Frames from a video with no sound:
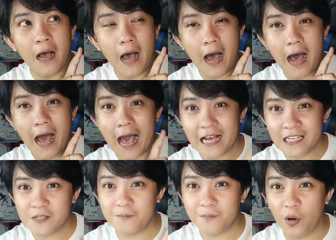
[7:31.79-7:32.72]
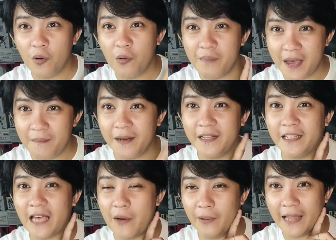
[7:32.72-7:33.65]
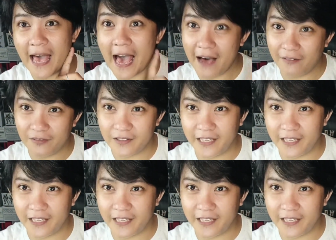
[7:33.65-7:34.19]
Hasbro Beyblade that I will have.